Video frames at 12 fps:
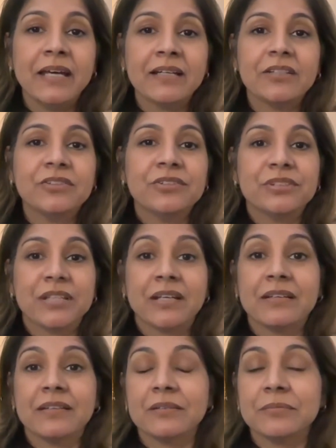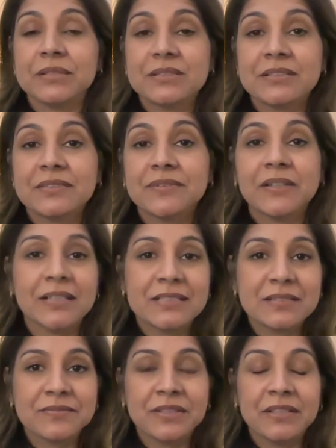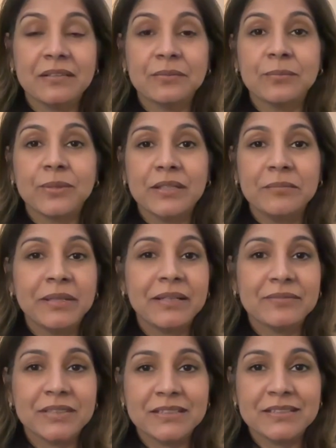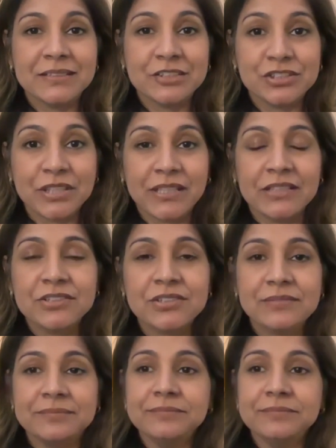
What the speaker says: and understand their business philosophy and what may have led to the change.